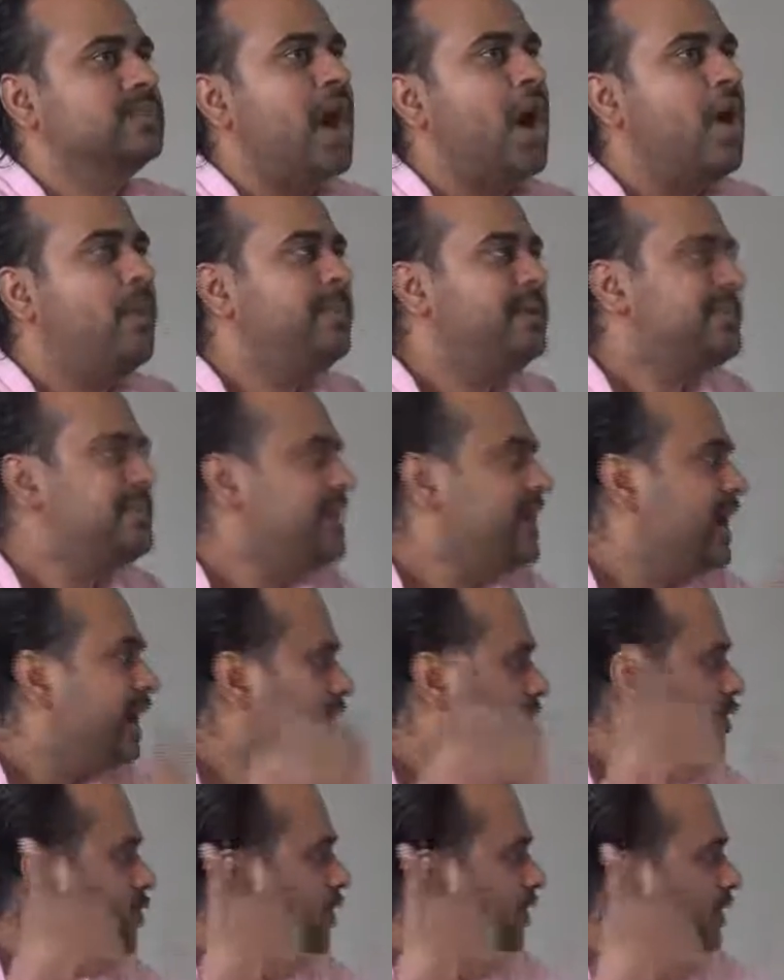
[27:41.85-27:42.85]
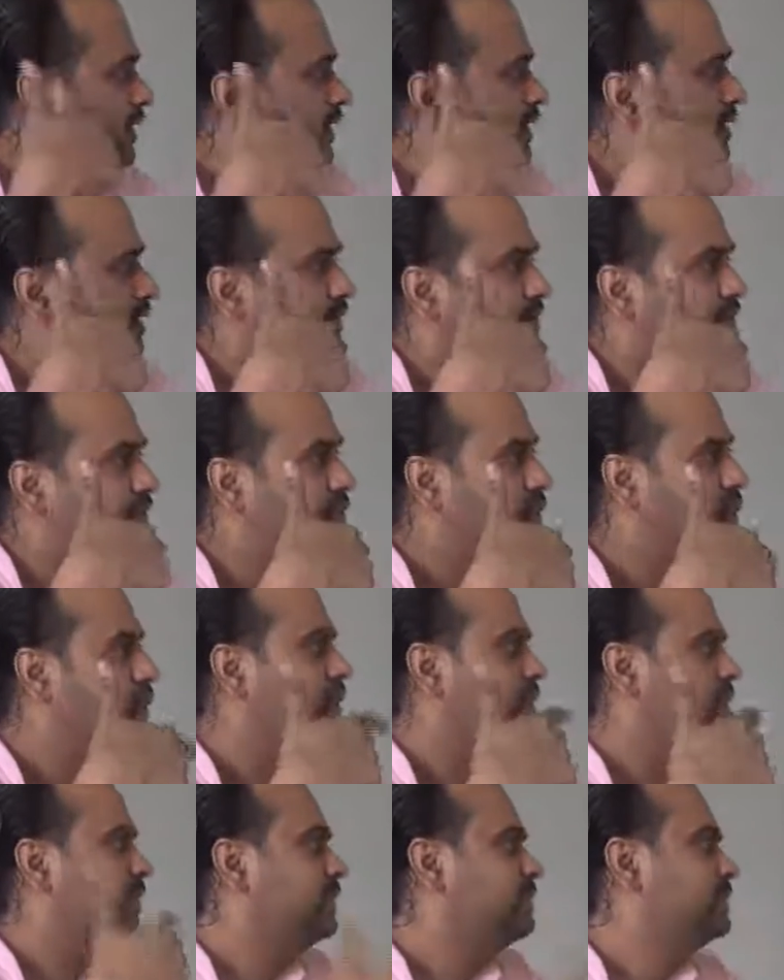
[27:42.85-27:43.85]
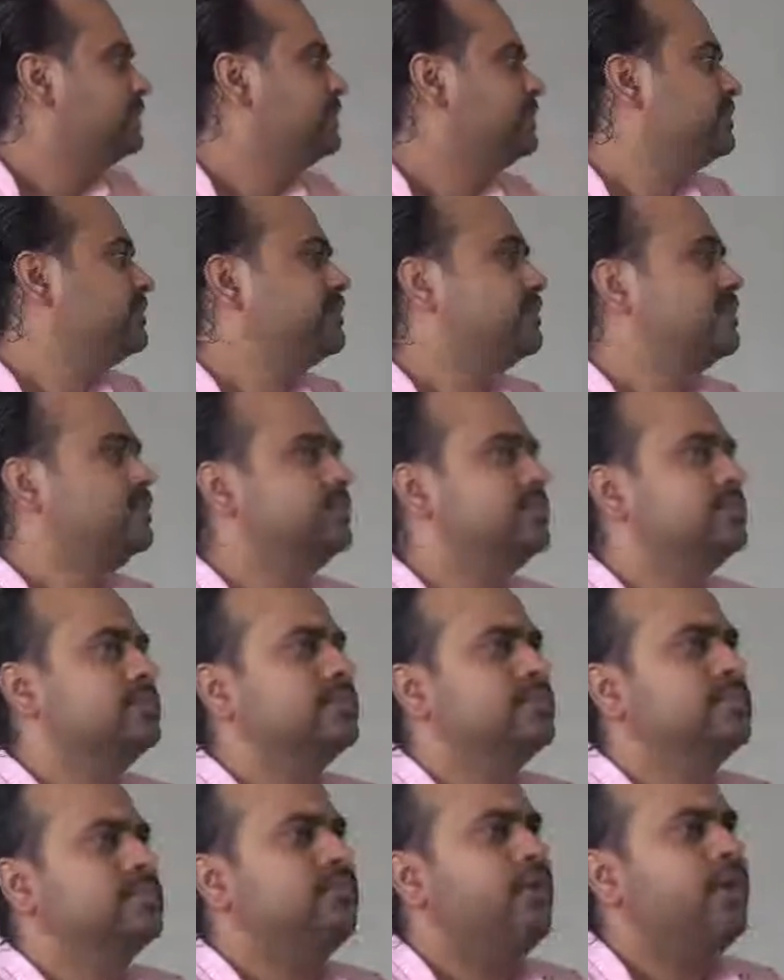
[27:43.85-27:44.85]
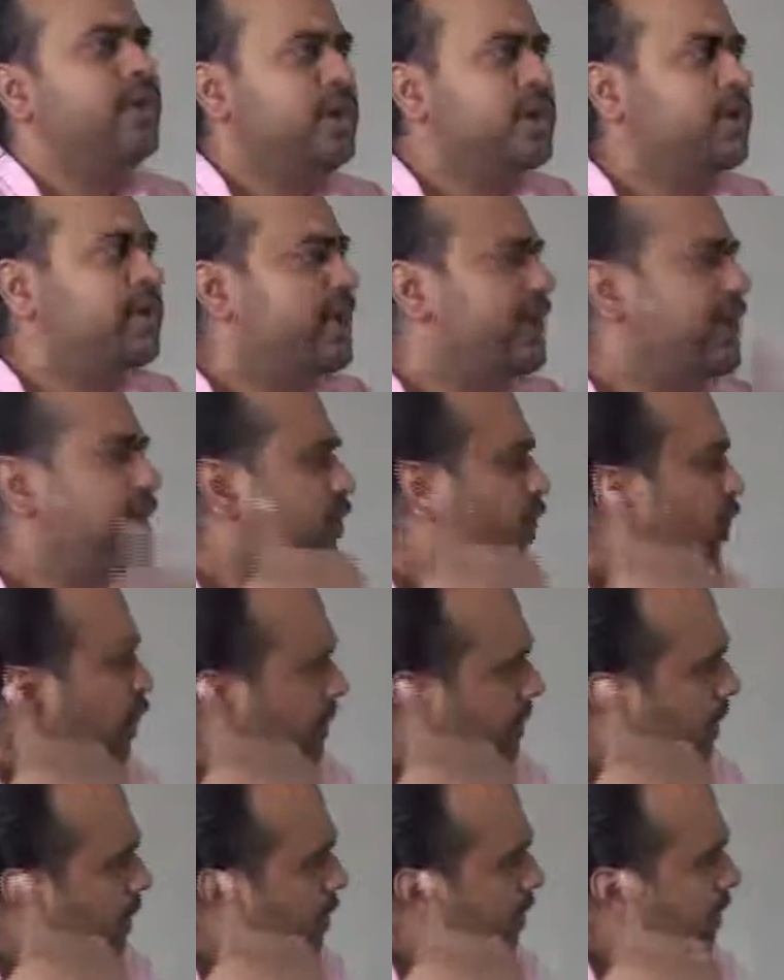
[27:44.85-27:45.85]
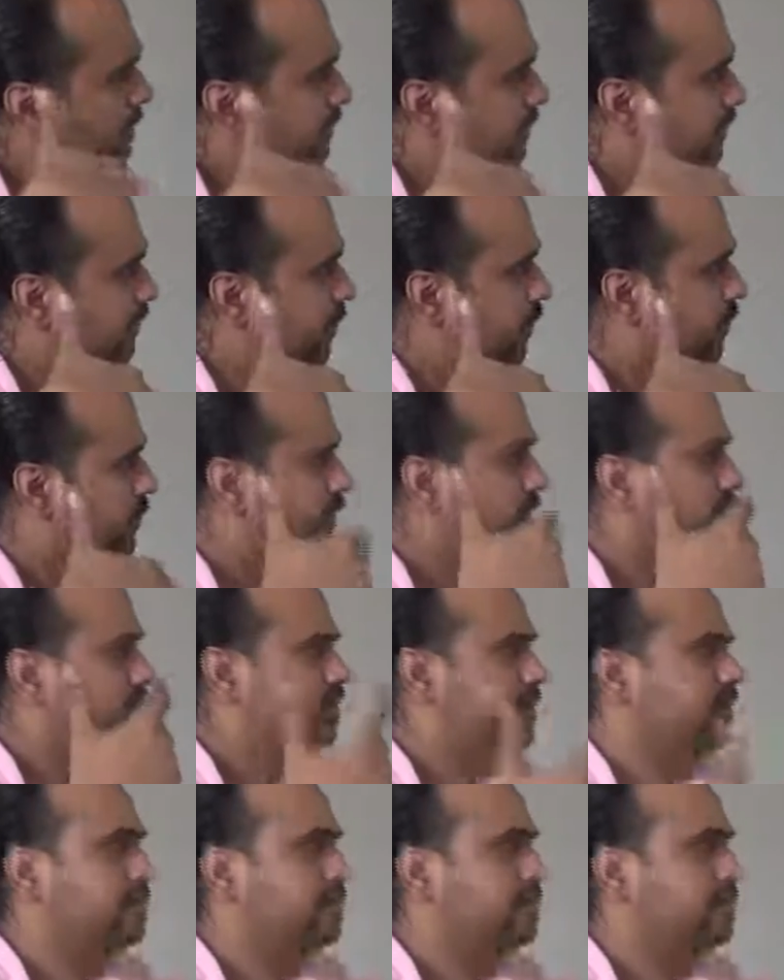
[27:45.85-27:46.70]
How busy are you on the phone? What do you really talk about on the phone?